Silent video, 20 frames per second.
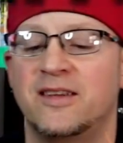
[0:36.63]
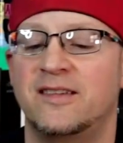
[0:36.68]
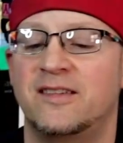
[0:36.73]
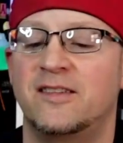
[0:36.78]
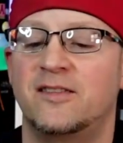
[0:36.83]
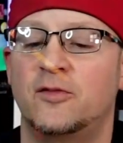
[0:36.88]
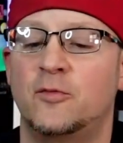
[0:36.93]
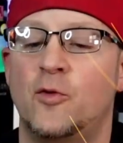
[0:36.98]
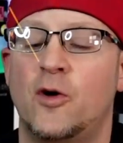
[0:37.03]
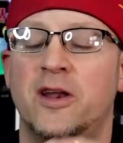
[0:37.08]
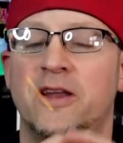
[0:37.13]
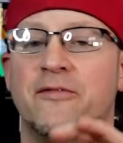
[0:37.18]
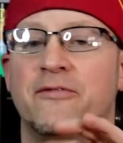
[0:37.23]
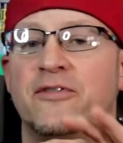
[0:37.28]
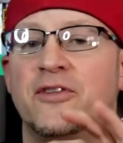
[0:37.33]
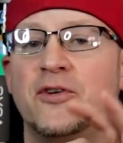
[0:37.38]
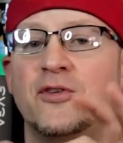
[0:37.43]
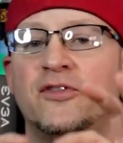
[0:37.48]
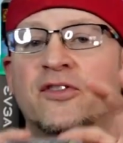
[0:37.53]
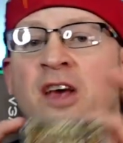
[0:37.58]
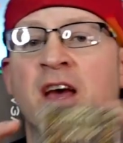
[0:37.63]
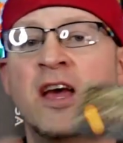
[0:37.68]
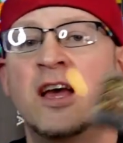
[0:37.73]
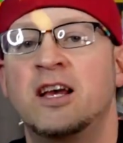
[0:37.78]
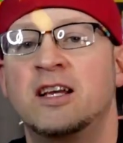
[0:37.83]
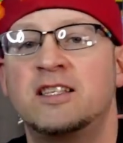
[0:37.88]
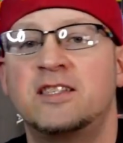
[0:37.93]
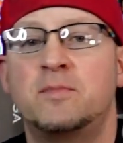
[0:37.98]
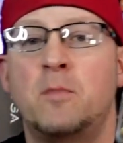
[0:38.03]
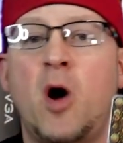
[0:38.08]
This is one of those
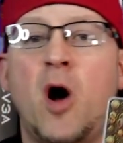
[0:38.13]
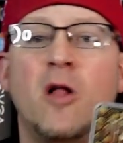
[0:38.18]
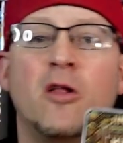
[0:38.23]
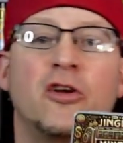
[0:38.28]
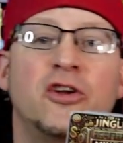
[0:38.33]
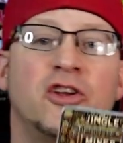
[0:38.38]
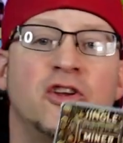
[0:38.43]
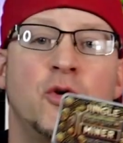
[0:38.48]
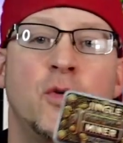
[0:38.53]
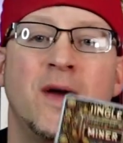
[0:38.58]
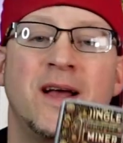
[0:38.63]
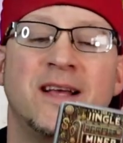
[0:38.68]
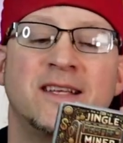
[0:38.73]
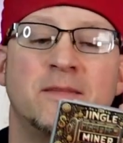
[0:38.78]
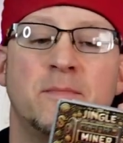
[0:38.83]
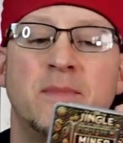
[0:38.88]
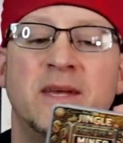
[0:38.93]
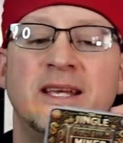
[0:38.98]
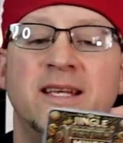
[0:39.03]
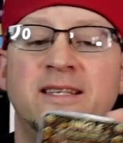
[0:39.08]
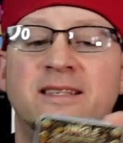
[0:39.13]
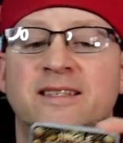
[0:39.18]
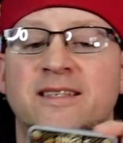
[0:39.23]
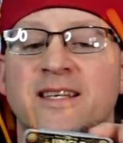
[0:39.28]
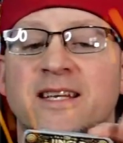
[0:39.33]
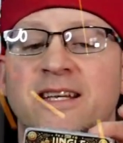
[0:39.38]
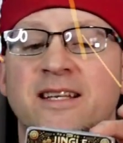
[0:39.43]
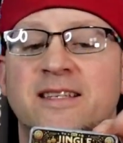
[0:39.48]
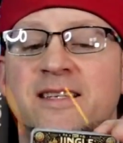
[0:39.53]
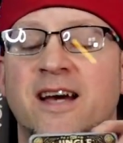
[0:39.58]
smaller
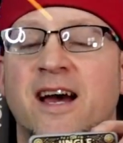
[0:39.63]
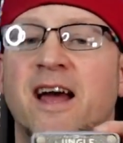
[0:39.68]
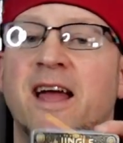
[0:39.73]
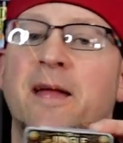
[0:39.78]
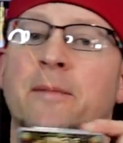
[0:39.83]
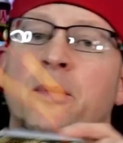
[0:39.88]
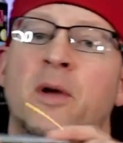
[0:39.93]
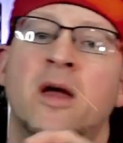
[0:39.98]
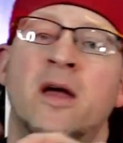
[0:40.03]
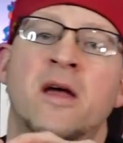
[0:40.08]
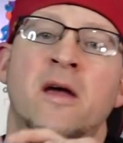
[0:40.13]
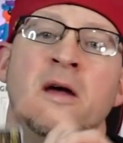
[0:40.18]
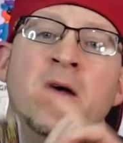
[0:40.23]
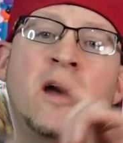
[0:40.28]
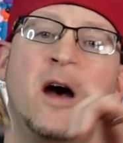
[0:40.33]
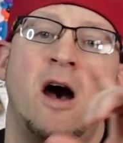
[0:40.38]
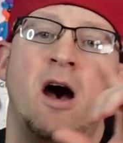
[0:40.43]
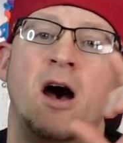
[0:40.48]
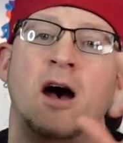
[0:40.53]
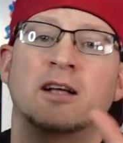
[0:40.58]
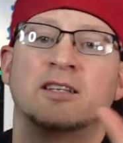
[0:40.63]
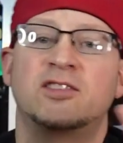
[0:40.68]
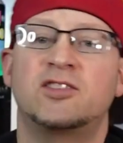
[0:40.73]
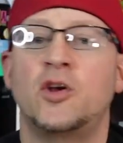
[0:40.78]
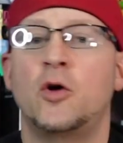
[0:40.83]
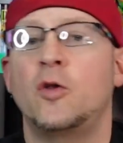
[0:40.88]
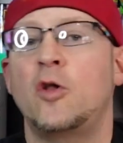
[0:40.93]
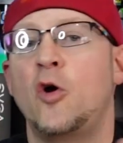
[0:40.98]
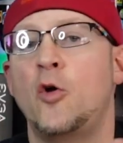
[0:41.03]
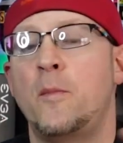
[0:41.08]
USB-C type
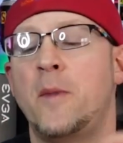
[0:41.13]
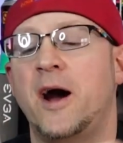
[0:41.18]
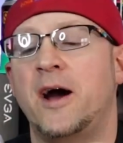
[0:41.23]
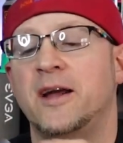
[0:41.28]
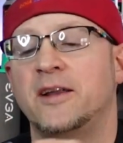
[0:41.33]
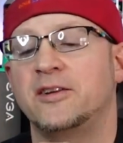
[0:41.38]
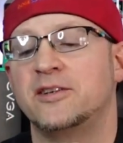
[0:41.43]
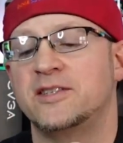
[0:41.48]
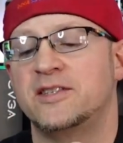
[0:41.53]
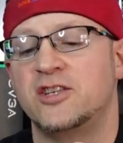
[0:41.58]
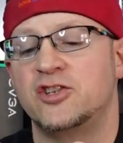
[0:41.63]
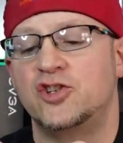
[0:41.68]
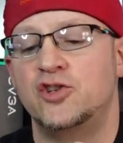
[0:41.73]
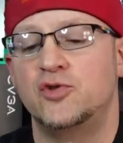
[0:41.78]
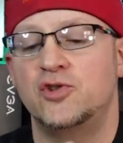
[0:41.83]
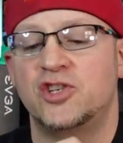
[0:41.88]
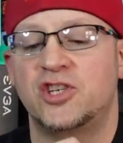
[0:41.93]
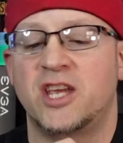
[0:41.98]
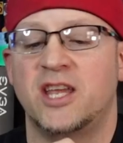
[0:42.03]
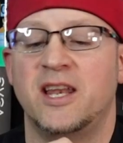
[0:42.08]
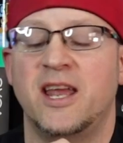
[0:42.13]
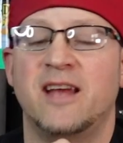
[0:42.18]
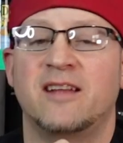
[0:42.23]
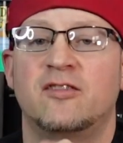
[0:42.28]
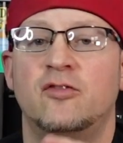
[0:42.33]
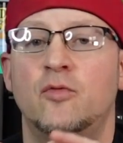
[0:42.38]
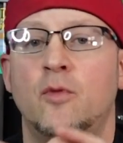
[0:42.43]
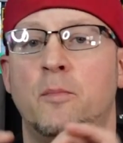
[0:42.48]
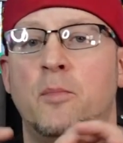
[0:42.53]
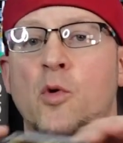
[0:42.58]
solo miners that you just
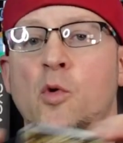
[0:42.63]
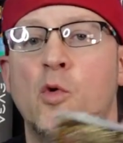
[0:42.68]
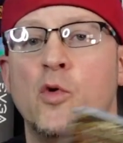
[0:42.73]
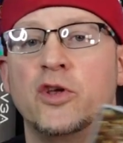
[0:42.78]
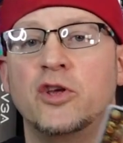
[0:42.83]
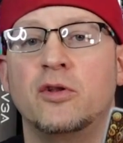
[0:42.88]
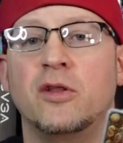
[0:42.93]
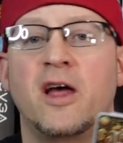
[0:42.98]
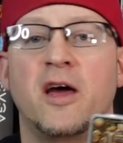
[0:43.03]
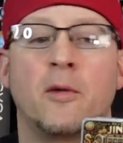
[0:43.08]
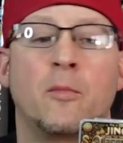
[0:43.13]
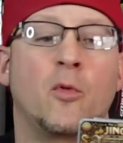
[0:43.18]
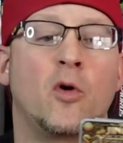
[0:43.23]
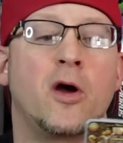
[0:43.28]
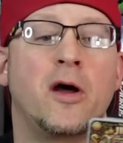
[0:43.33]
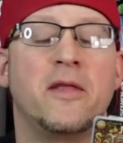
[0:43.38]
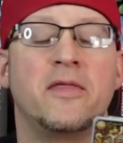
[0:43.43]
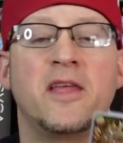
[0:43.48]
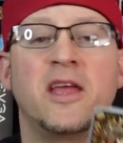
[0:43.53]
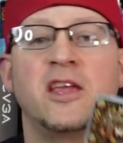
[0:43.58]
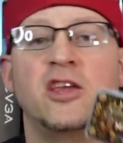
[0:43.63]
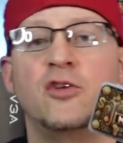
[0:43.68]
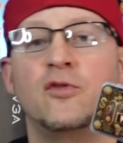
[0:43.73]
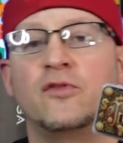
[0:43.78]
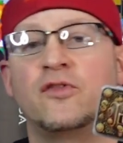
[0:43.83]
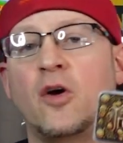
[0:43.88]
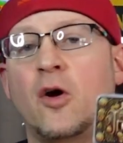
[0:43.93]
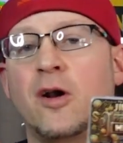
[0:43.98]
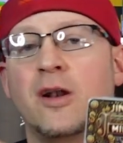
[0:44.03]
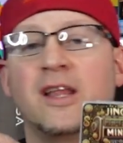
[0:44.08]
connect to a pool, you let them run, they
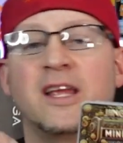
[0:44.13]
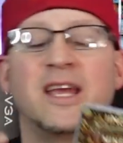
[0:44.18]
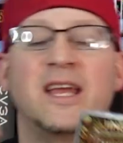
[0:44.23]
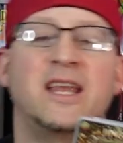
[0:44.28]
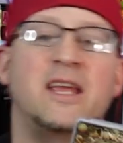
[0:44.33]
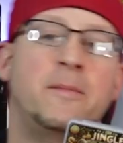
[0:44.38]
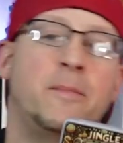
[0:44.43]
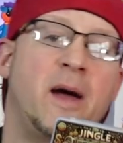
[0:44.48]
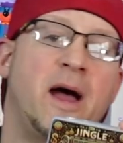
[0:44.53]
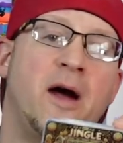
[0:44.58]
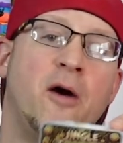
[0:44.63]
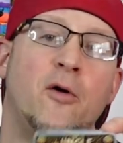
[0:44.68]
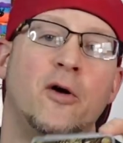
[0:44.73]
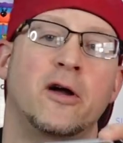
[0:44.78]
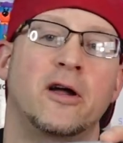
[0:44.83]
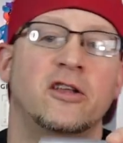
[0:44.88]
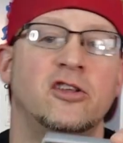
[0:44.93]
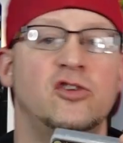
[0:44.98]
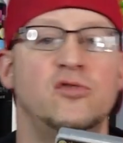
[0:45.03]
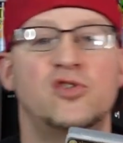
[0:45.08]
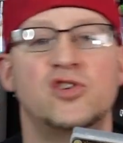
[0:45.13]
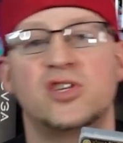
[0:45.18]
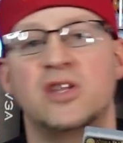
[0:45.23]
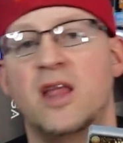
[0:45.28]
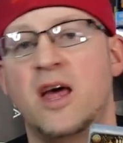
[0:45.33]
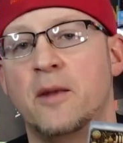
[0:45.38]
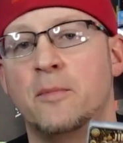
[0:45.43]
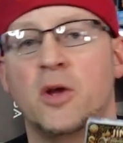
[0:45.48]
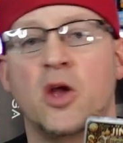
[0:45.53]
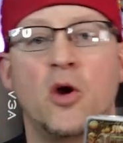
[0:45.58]
use hardly any power, and you just
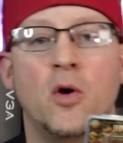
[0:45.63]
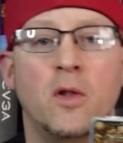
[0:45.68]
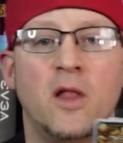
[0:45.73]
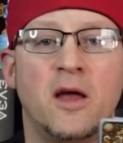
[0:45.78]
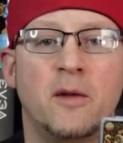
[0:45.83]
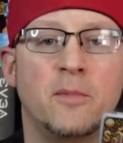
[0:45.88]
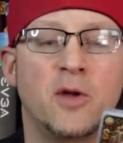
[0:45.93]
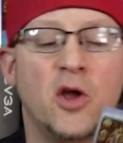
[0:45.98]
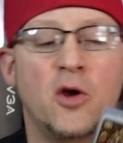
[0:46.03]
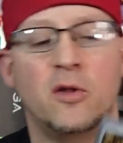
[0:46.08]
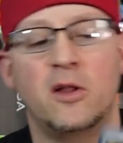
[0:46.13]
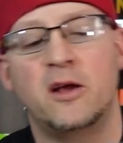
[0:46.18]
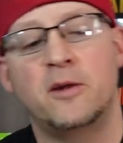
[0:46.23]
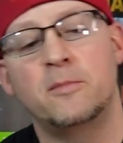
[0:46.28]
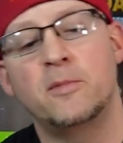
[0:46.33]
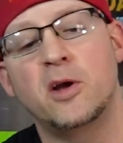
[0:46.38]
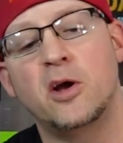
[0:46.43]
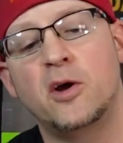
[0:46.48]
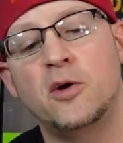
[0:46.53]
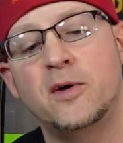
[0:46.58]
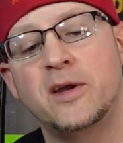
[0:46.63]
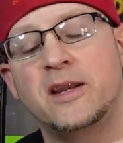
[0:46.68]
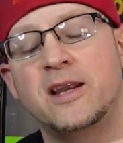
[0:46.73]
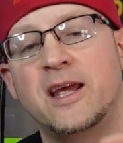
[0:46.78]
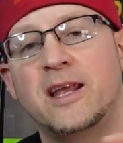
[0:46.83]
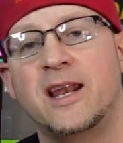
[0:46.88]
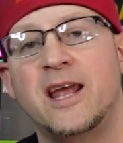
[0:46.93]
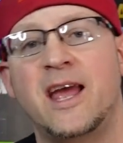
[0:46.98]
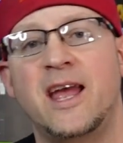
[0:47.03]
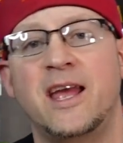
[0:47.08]
let them go, let them go, let them go, and
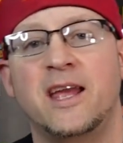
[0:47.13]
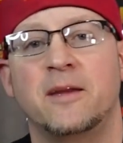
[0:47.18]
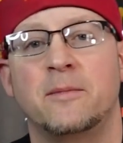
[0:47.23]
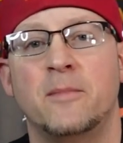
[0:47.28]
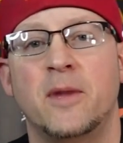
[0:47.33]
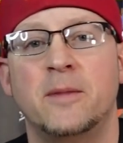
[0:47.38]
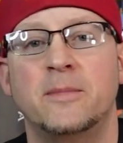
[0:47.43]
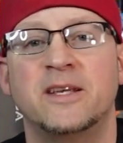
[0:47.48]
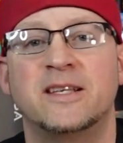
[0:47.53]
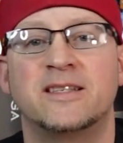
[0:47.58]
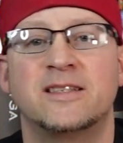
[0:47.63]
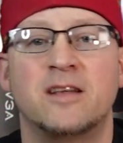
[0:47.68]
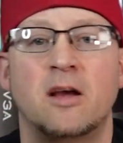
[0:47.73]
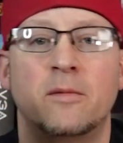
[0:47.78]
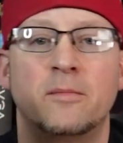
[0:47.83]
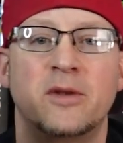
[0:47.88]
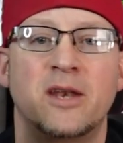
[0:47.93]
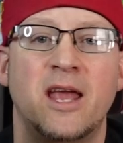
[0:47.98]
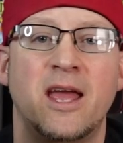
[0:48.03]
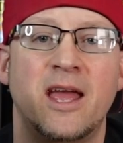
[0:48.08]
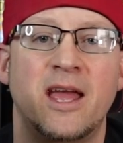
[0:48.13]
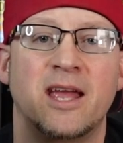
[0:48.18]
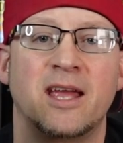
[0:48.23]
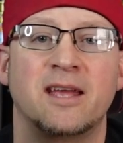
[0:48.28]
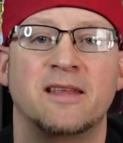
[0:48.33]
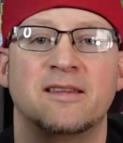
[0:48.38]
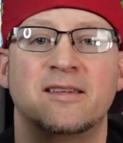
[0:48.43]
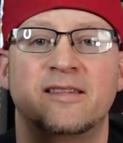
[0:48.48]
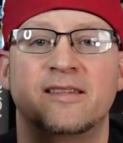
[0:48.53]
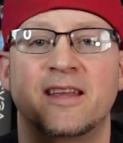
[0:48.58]
then hey, maybe
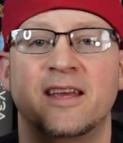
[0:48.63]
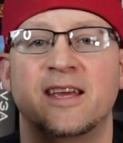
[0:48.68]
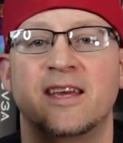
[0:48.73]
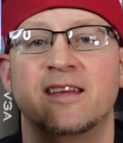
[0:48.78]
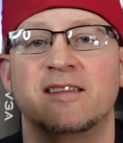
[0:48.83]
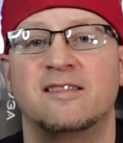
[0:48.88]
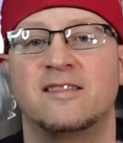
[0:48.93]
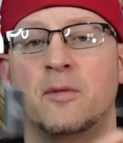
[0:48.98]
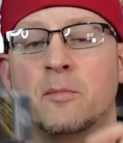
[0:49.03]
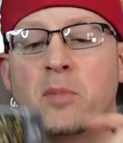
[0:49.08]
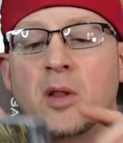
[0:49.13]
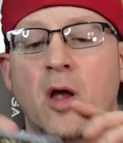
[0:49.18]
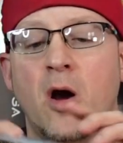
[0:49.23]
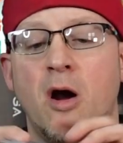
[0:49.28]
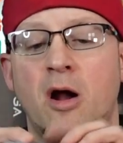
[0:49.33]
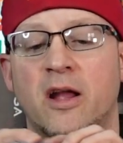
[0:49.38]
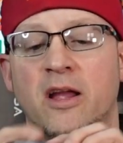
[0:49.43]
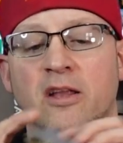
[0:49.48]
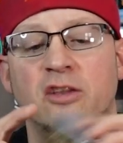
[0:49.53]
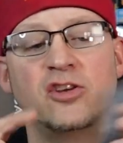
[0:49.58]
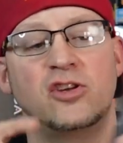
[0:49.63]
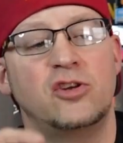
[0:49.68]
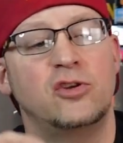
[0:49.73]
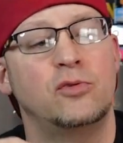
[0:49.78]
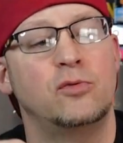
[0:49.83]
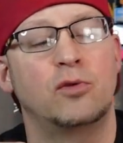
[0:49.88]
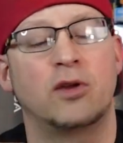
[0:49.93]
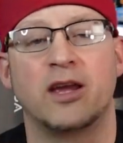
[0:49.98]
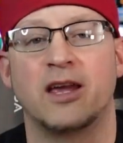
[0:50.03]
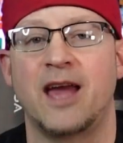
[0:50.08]
someday this thing hits a block and
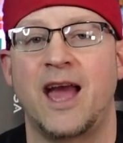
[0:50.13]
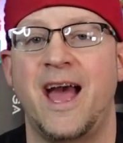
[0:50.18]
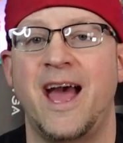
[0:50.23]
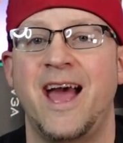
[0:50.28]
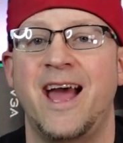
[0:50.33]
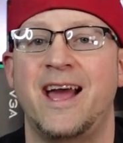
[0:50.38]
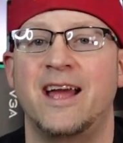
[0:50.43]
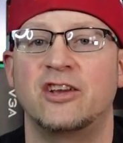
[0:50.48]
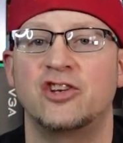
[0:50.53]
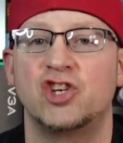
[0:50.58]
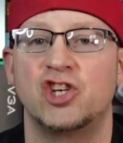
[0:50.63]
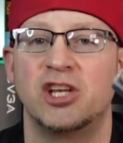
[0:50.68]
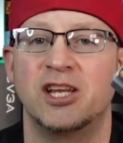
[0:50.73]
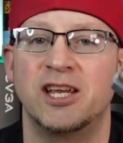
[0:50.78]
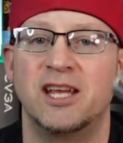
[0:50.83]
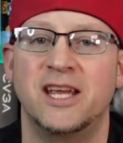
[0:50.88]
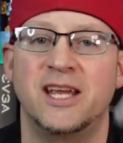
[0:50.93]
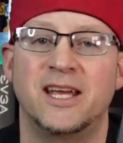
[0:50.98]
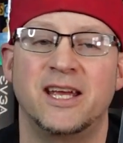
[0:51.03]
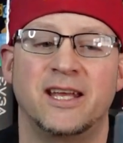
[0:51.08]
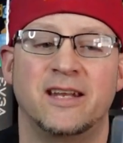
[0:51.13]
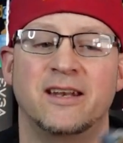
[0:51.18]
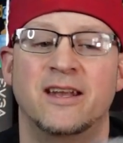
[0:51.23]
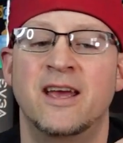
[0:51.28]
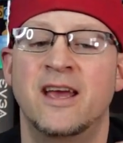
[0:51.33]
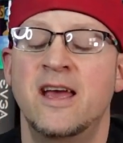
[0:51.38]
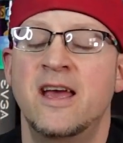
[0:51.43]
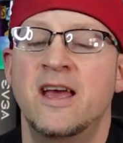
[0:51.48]
you cash in.